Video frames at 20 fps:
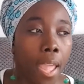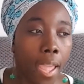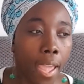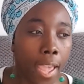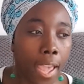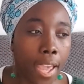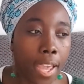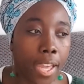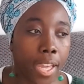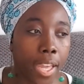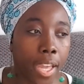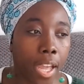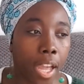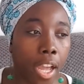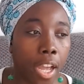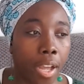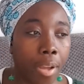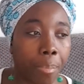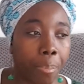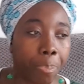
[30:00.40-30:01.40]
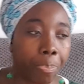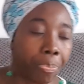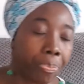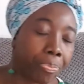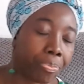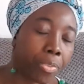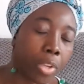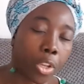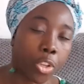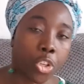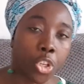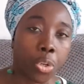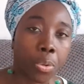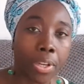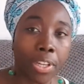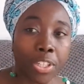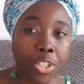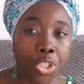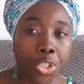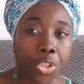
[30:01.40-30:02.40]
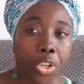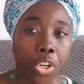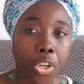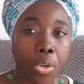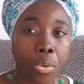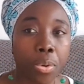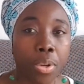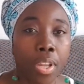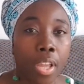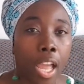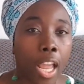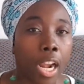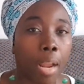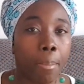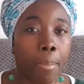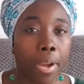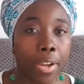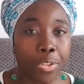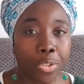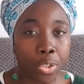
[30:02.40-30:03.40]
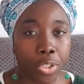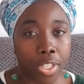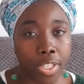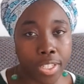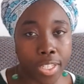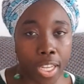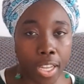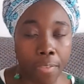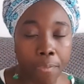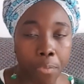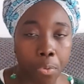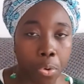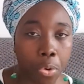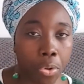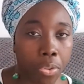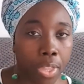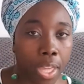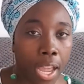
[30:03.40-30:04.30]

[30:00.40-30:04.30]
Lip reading: a new intro, and I might do the same for the